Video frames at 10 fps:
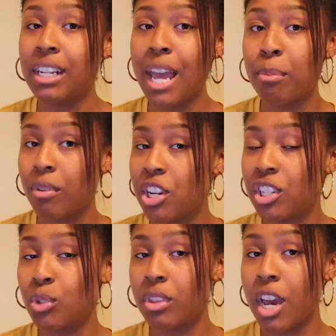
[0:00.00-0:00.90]

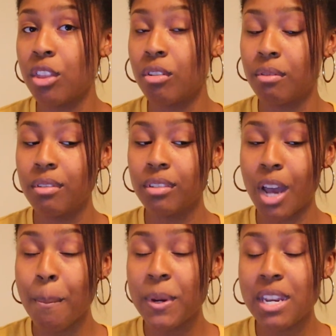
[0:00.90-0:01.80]
collaborations with other
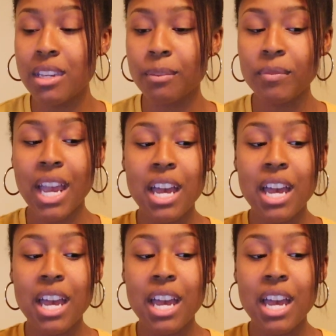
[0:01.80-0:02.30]
companies.